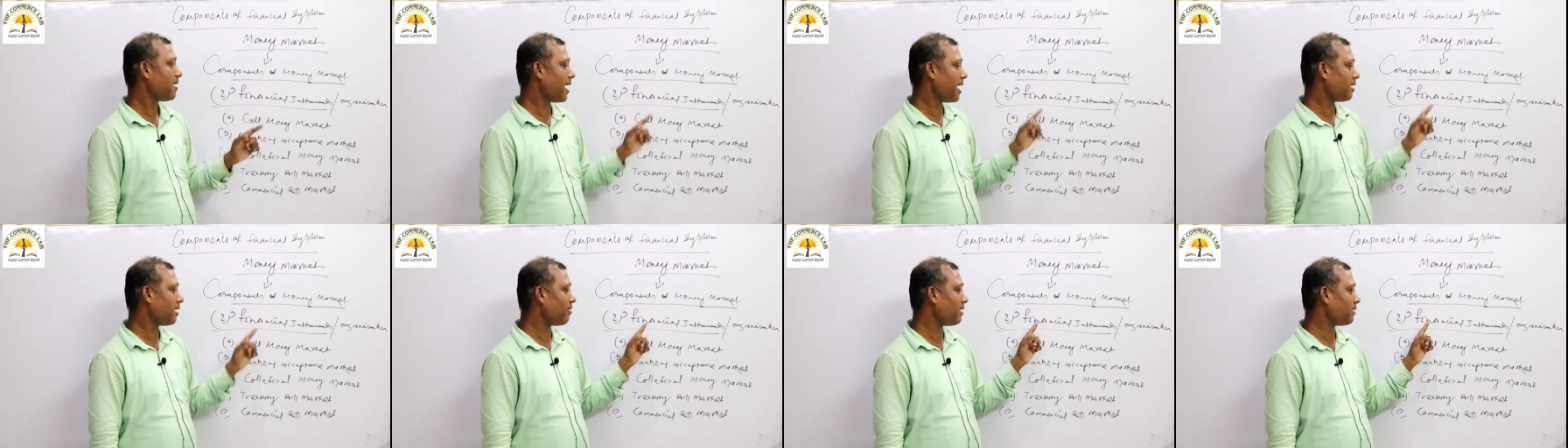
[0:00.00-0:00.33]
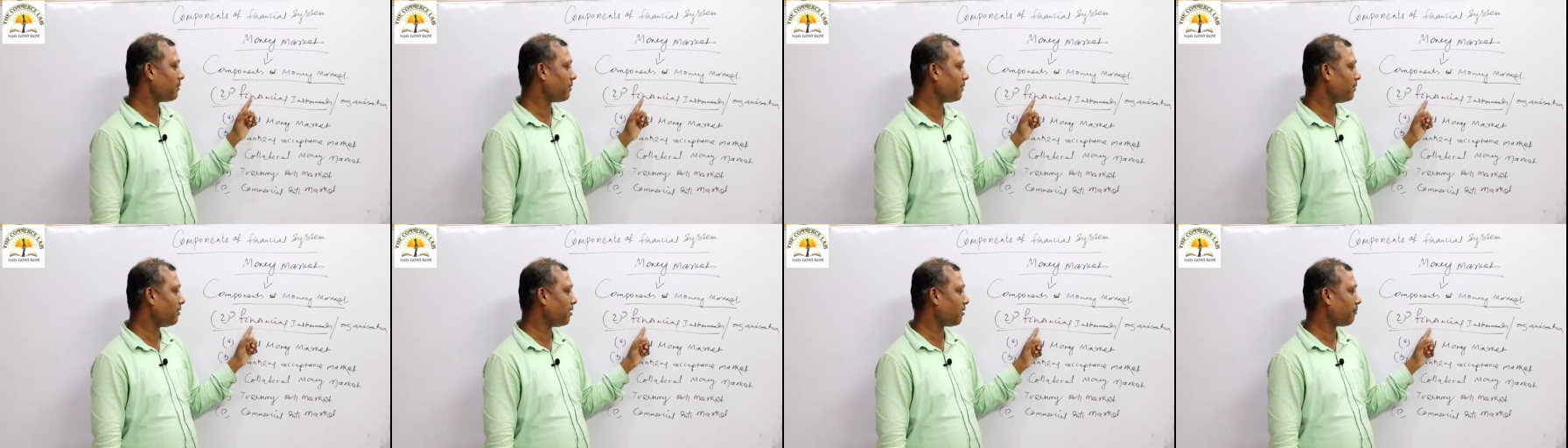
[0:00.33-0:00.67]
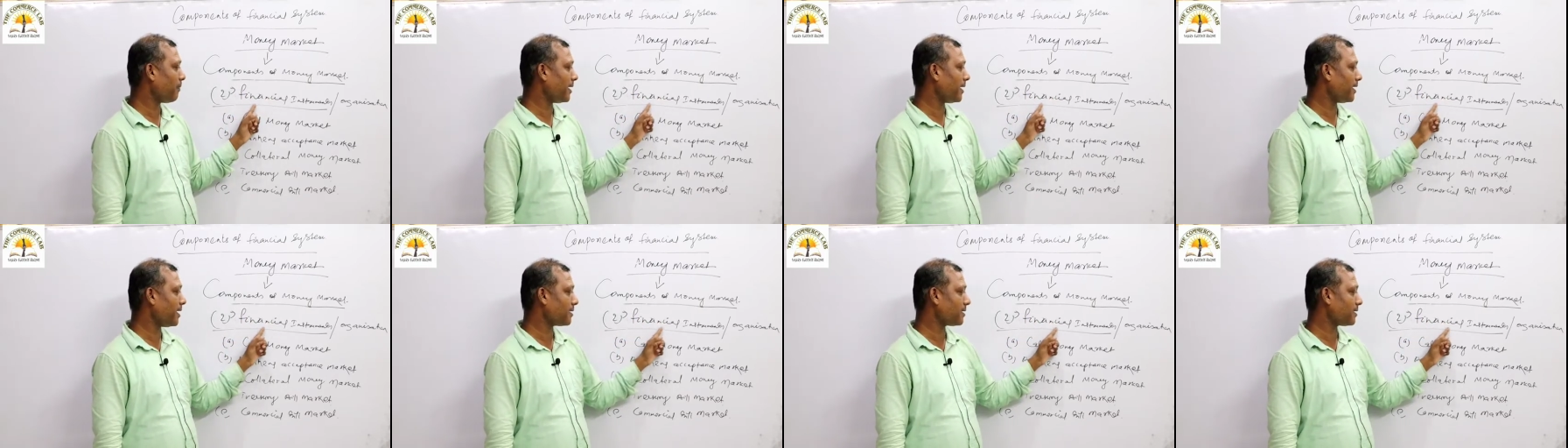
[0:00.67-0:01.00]
and one will be
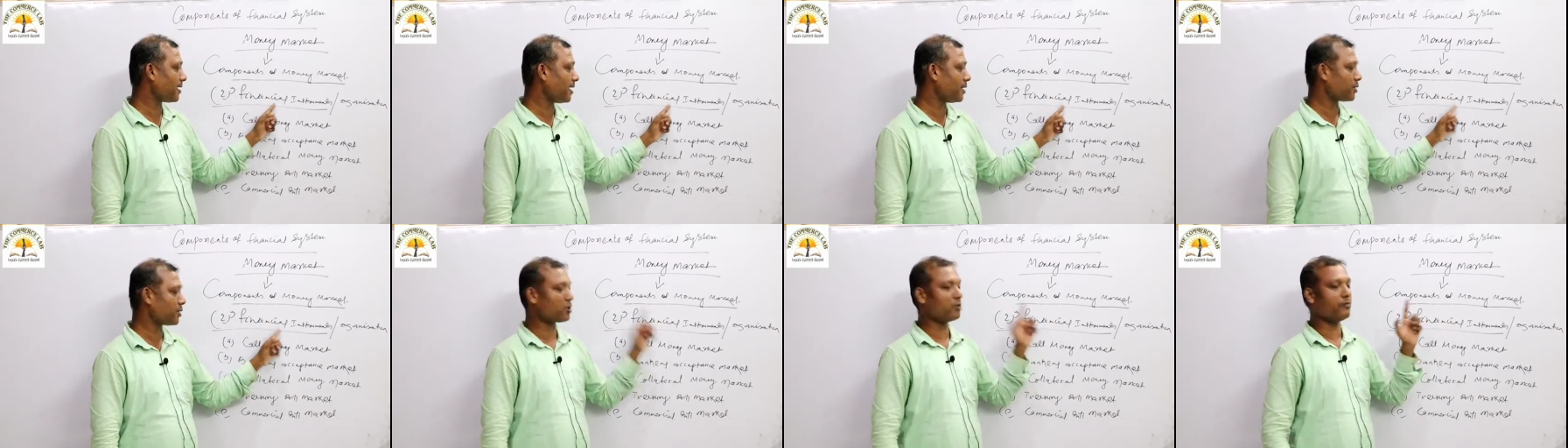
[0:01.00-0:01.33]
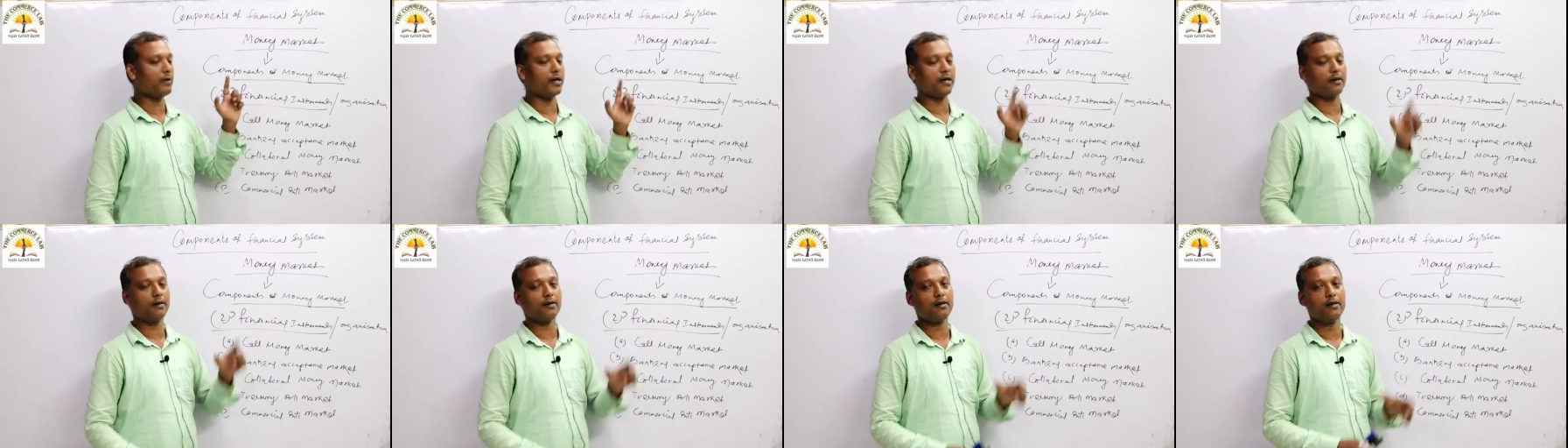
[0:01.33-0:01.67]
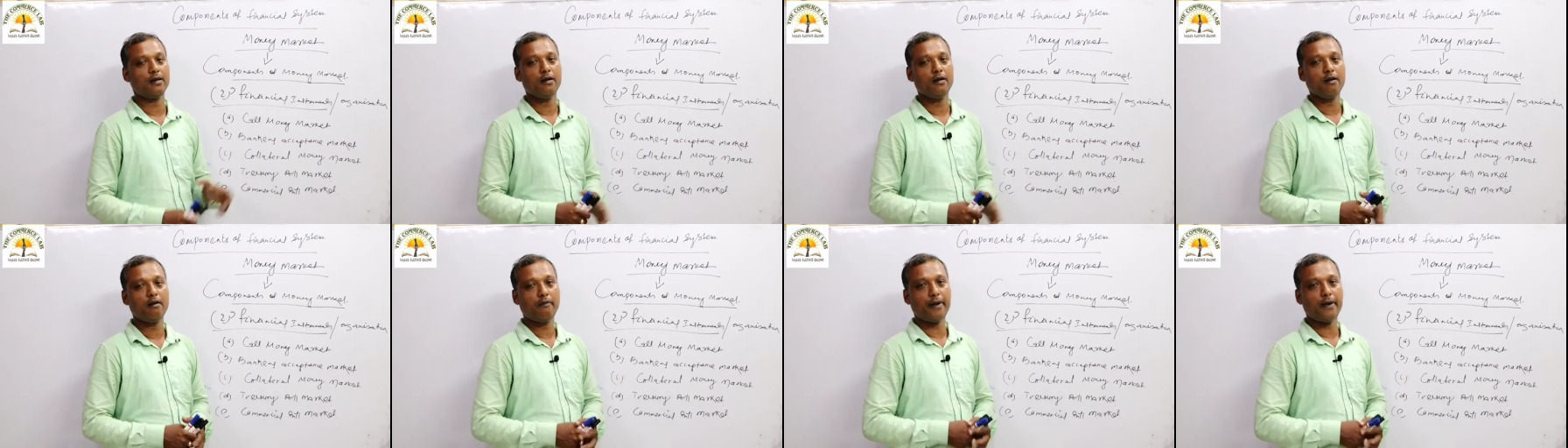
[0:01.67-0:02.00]
your financial instrument.
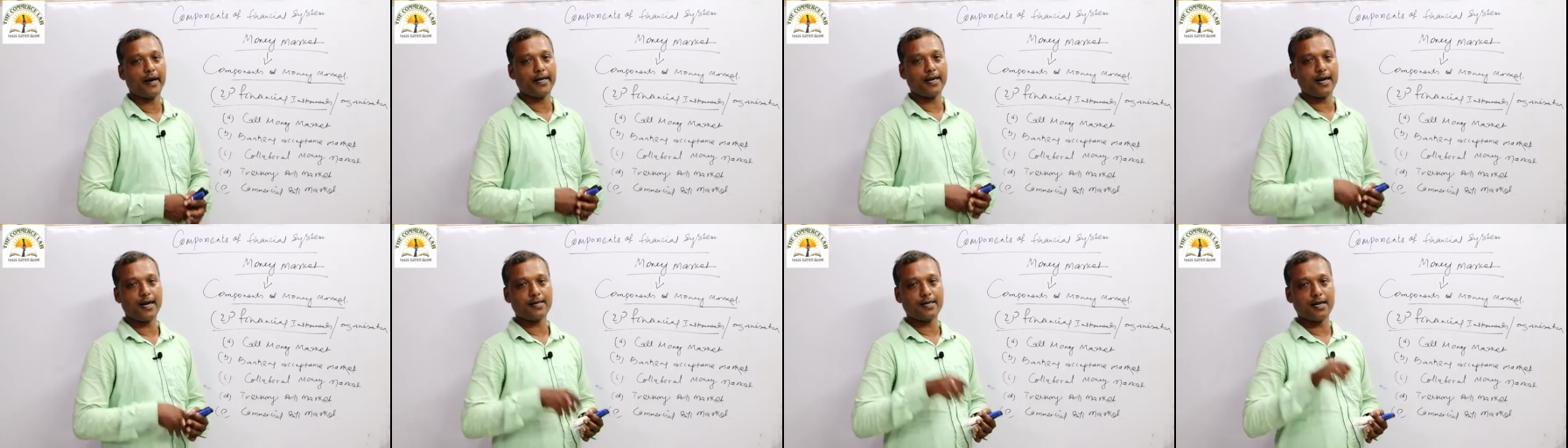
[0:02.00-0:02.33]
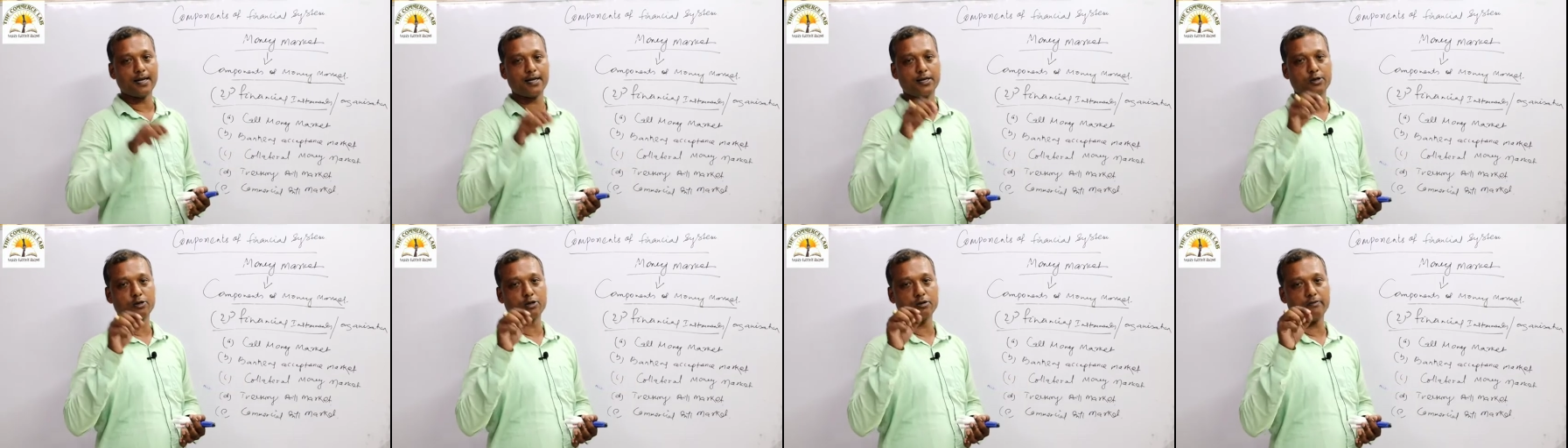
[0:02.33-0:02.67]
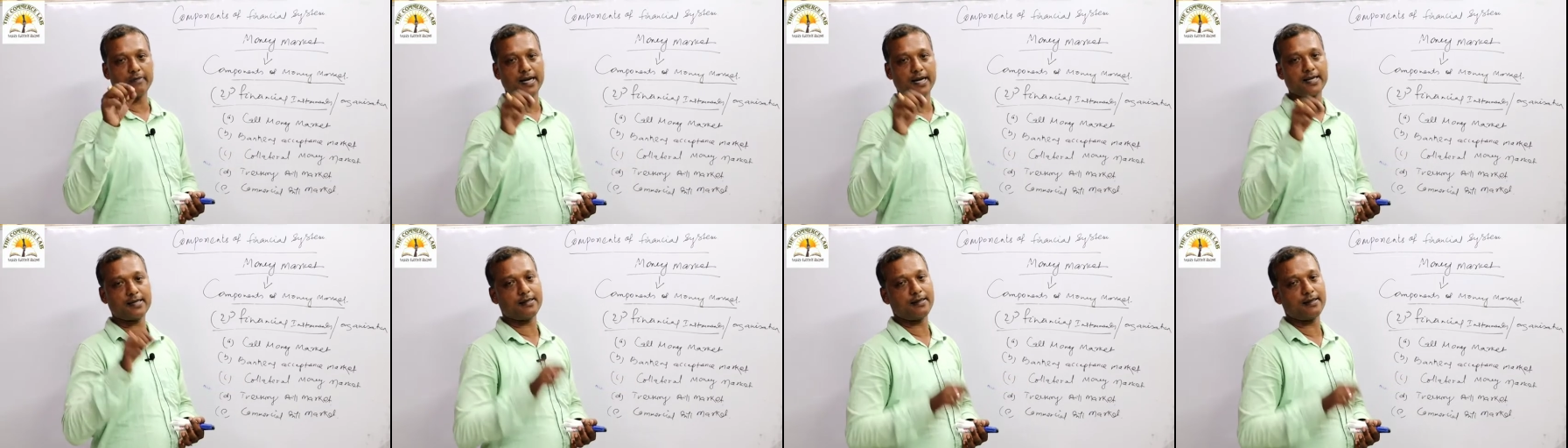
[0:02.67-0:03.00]
Financial
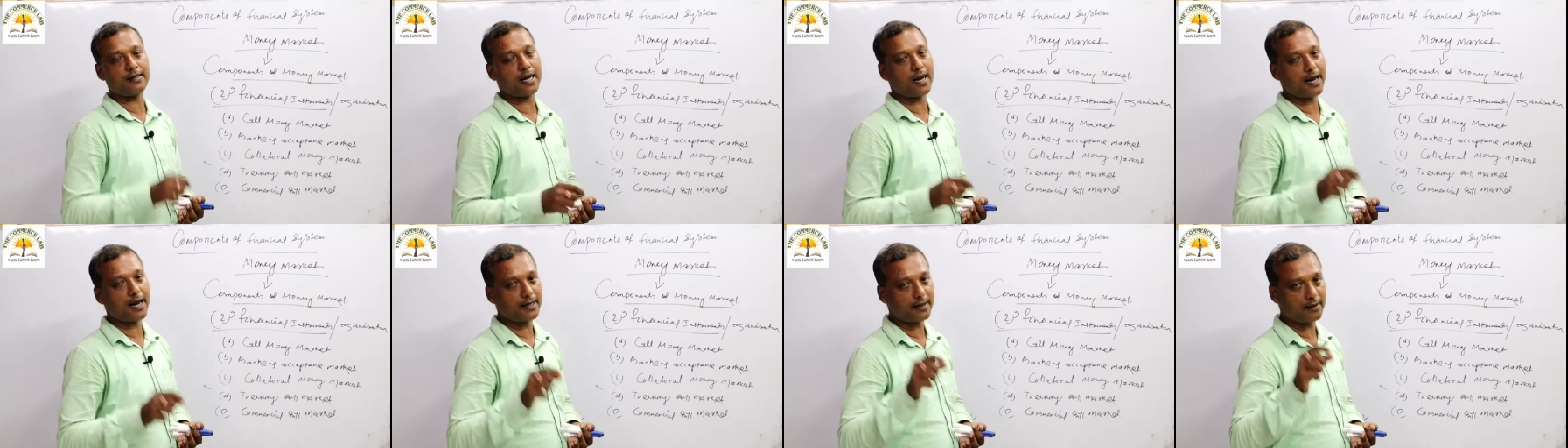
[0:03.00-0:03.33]
instruments,